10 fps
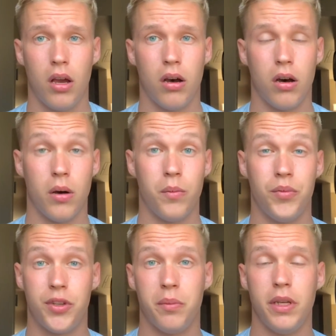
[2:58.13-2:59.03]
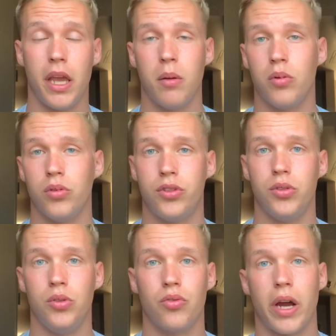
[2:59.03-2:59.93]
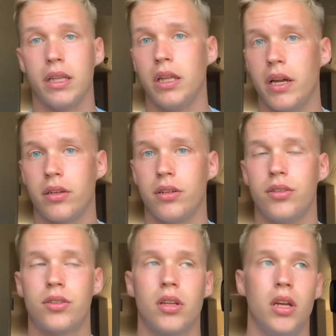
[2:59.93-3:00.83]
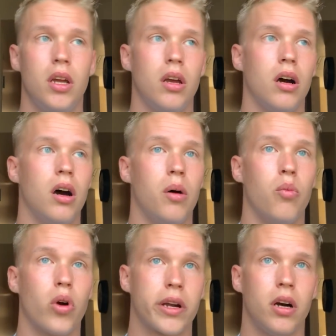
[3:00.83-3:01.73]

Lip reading: to be able to write letters, work